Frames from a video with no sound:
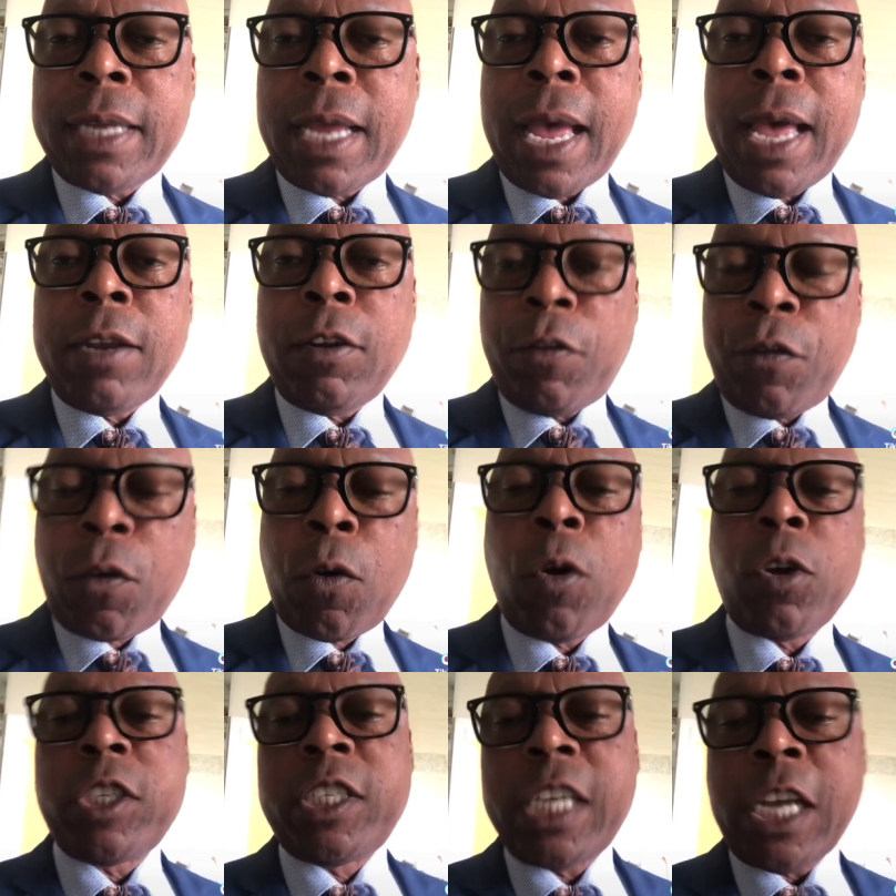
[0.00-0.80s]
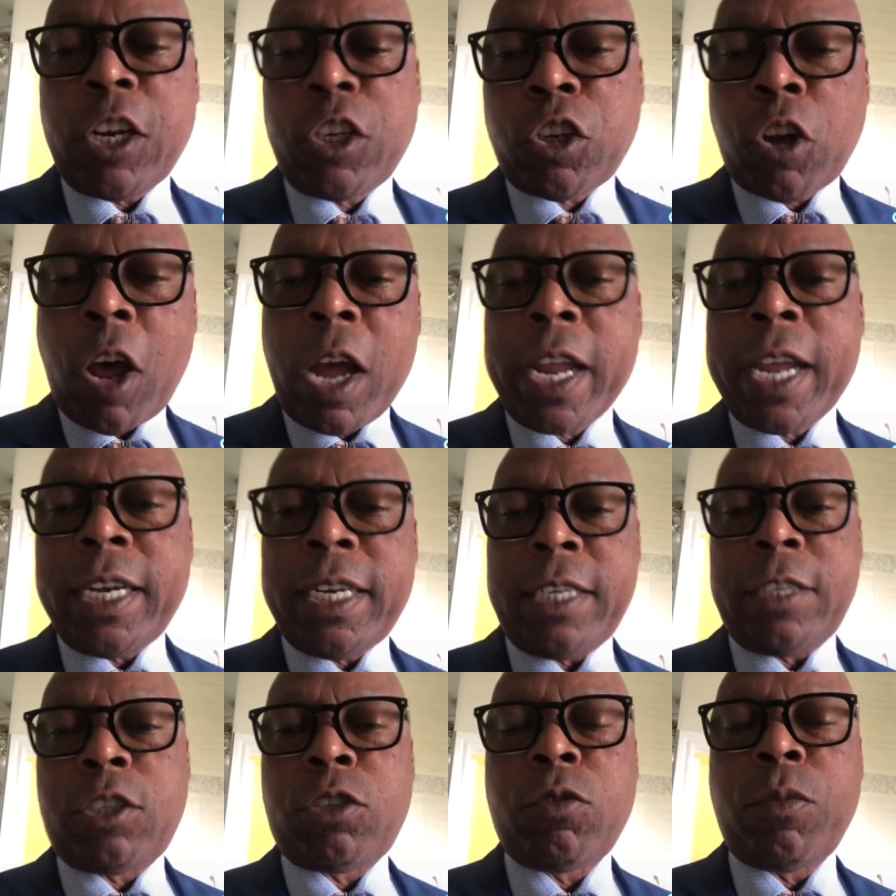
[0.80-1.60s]
and of course their target
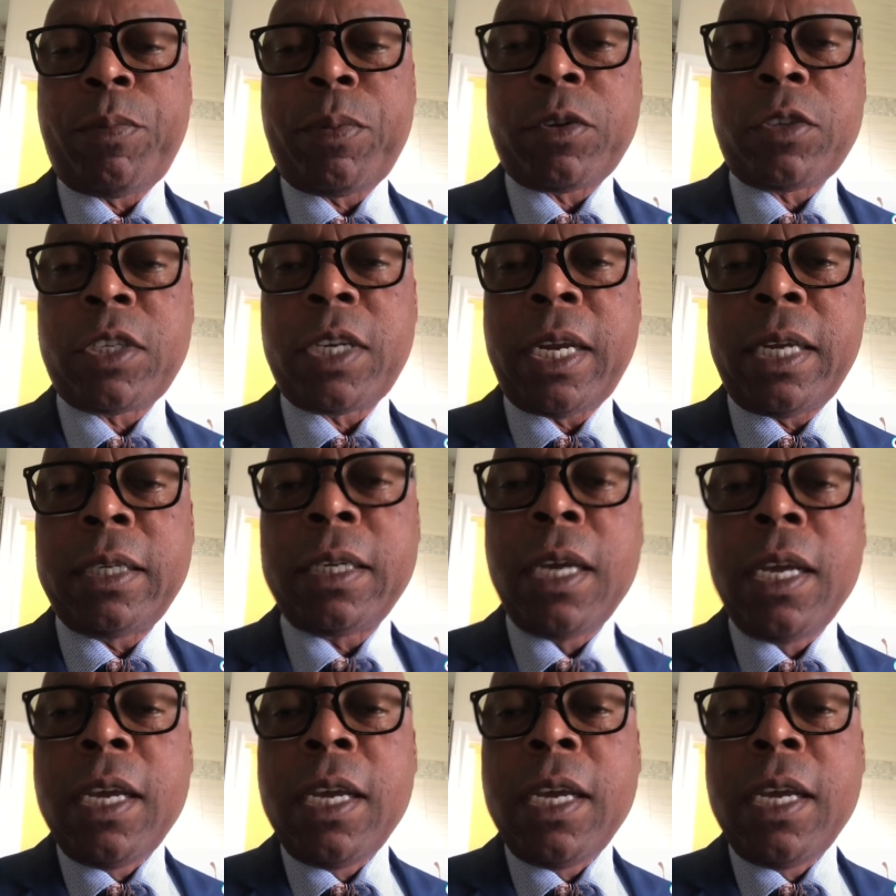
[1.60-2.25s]
is 2%,